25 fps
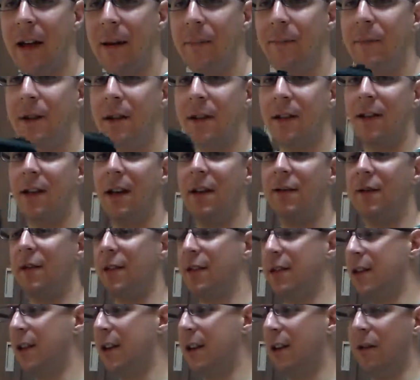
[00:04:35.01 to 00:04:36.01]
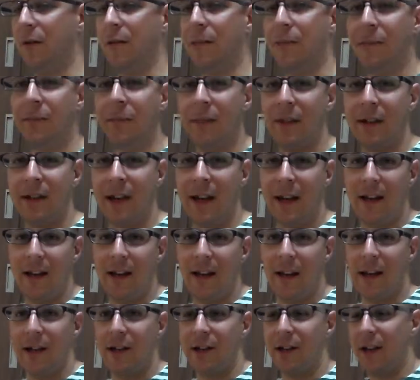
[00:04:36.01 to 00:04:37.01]
MP7, so
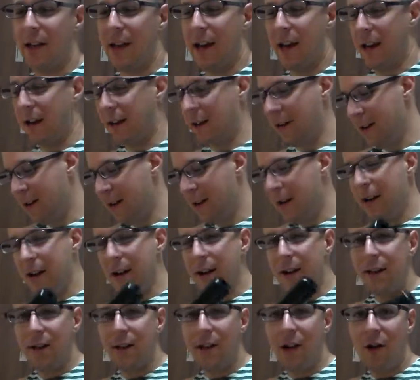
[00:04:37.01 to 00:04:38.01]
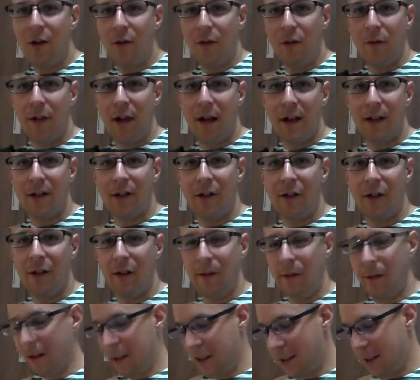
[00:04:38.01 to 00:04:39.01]
again, H and K. So, that's all
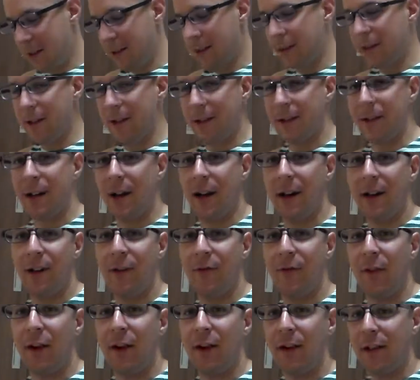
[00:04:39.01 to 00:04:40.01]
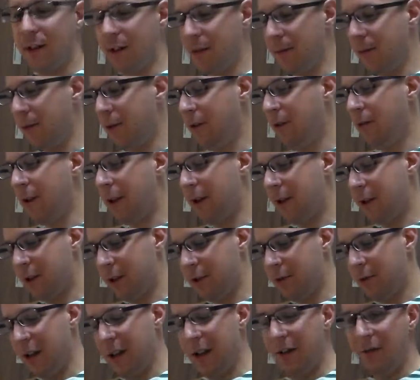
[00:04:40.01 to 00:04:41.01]
there really is to this gun. Very simple, very
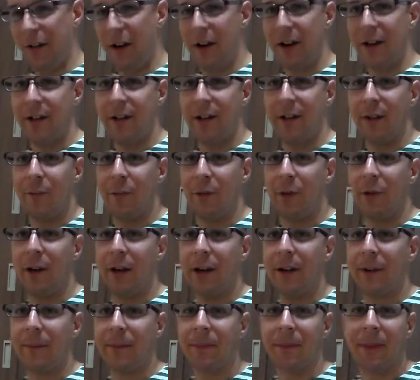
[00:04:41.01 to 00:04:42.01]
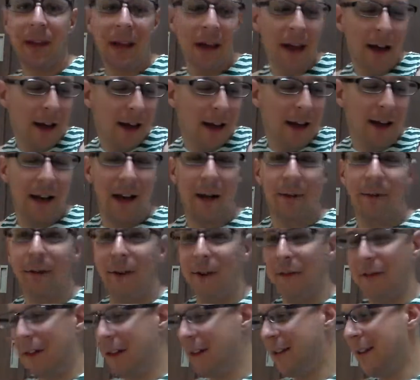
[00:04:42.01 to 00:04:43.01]
sweet, very to the point
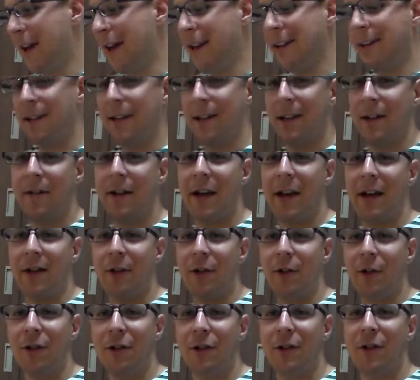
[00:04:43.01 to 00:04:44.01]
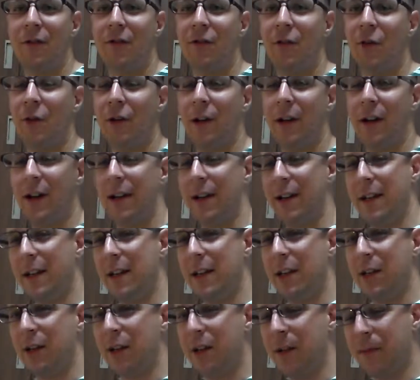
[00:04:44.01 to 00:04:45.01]
absolutely fantastic Now, getting a holster for it
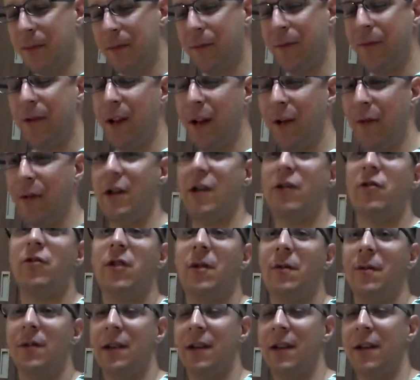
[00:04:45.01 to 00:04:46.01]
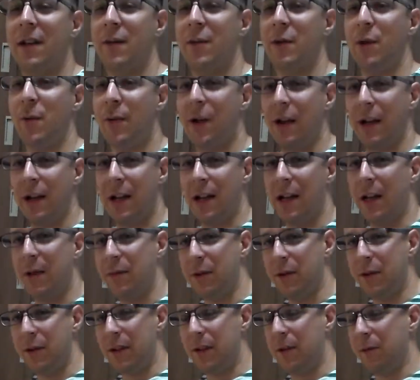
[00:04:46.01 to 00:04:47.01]
is really where your troubles are going to come. You're probably going to end
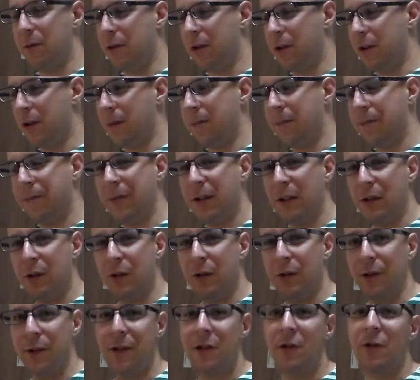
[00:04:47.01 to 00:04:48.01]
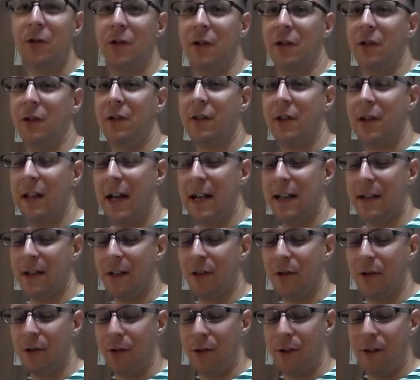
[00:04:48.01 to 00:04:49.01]
up using a more old school
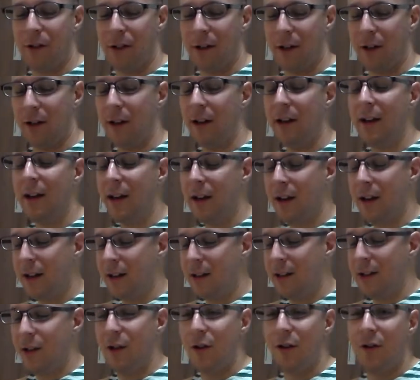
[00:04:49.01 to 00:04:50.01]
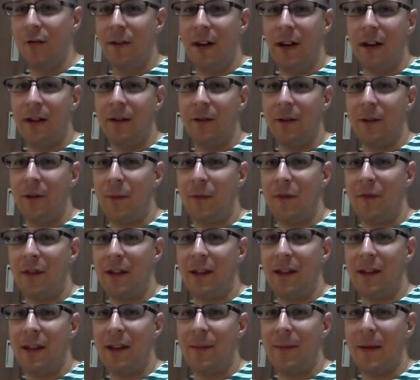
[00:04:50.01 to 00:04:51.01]
classic holster to event to
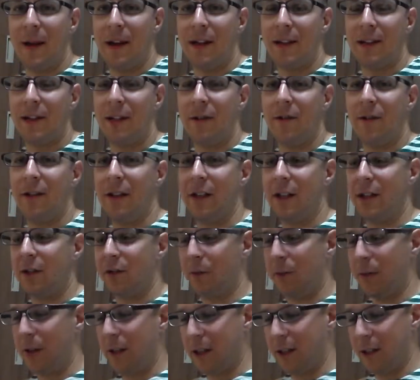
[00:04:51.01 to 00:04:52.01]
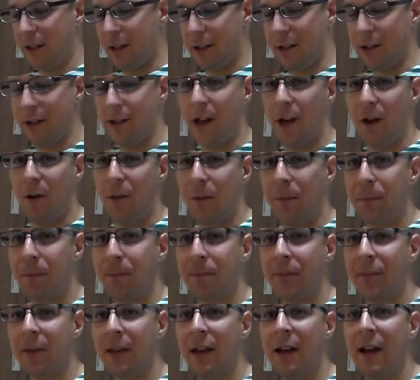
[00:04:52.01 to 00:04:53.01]
prevent the magazine release from releasing. So,
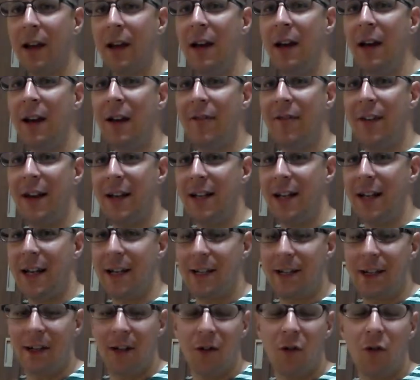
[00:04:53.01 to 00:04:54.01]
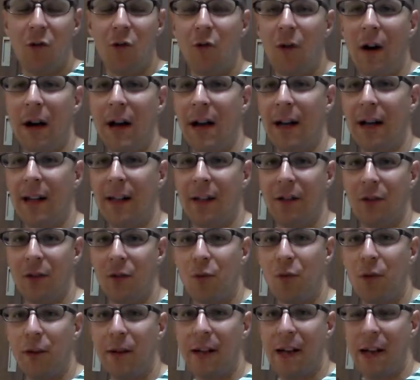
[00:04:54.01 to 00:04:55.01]
fantastic, quiet
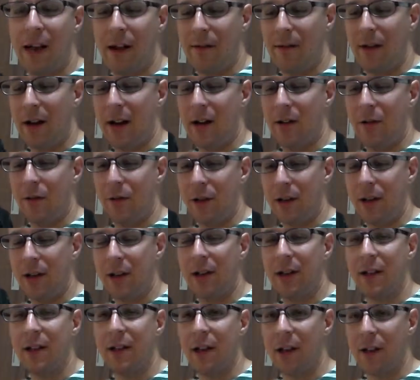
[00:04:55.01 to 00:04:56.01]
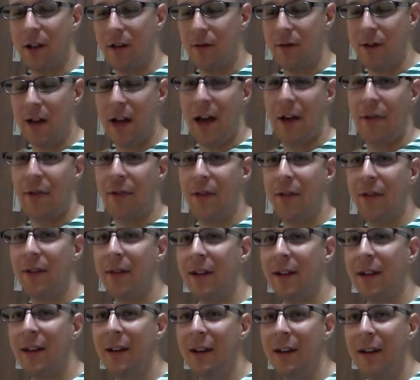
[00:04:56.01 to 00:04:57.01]
28 round gun of death
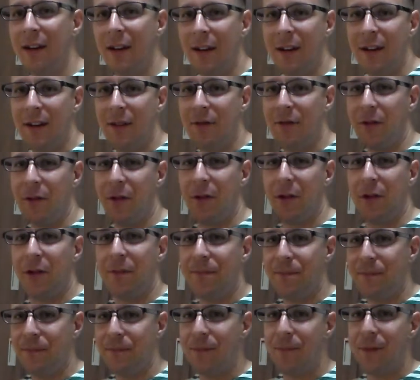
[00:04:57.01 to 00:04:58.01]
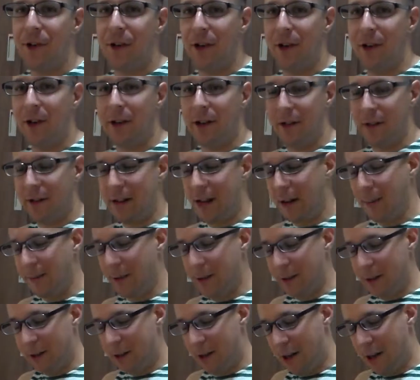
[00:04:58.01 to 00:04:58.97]
for your entertainment.